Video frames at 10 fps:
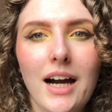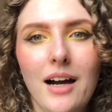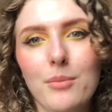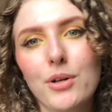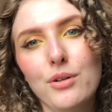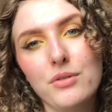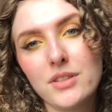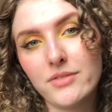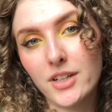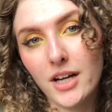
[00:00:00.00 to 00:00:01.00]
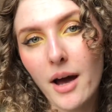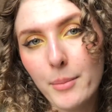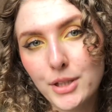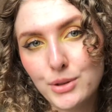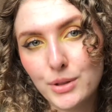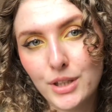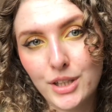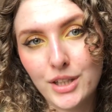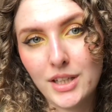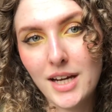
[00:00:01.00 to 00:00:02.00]
I'm always very happy to
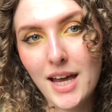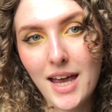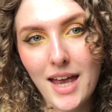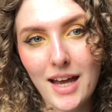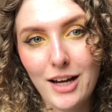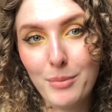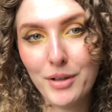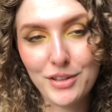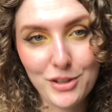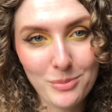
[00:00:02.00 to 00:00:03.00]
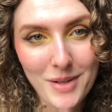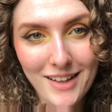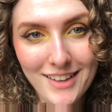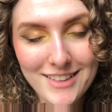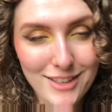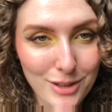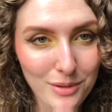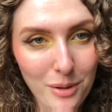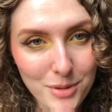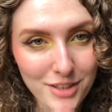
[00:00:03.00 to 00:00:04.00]
learn about new palettes and new
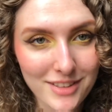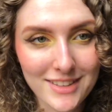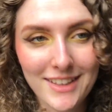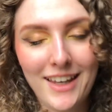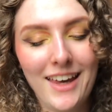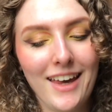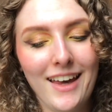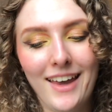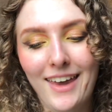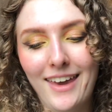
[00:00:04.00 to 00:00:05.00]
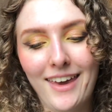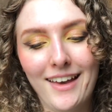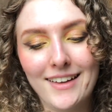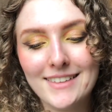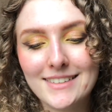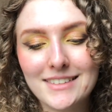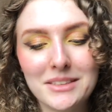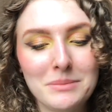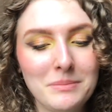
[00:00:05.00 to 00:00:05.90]
options and